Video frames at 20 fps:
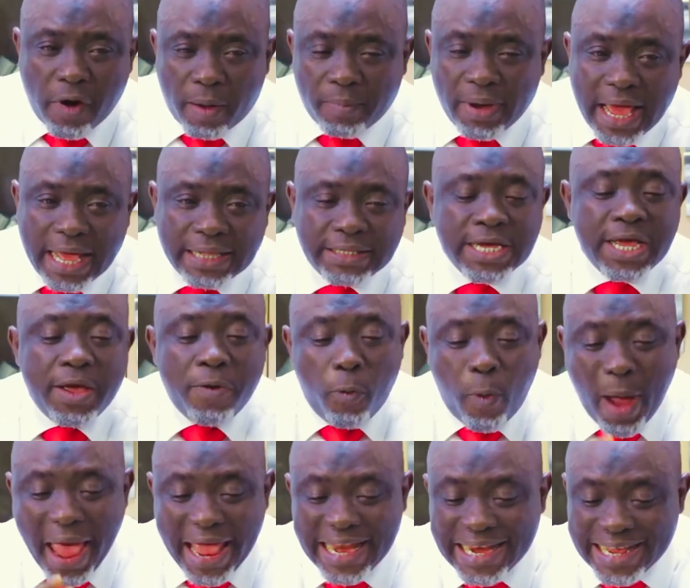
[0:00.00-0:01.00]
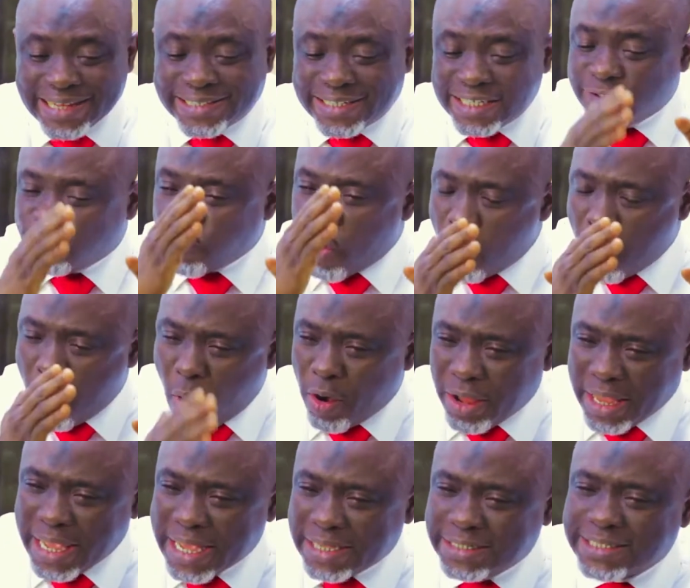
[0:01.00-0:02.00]
Apart from that, when it
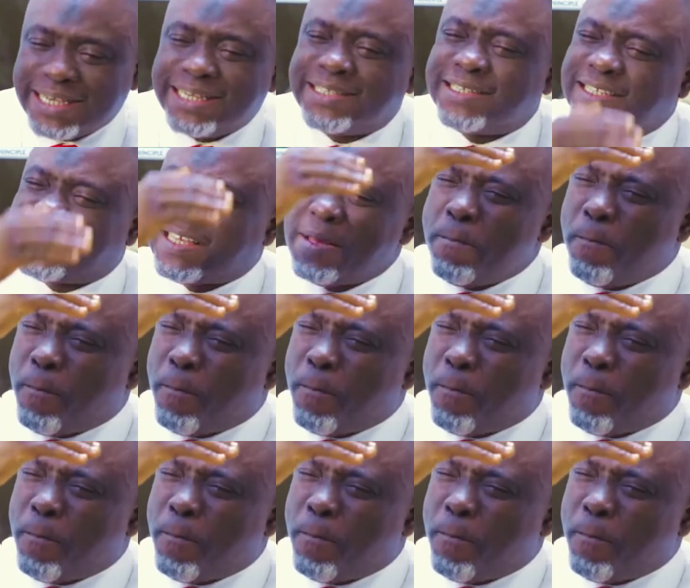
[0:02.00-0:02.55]
is for mortgage,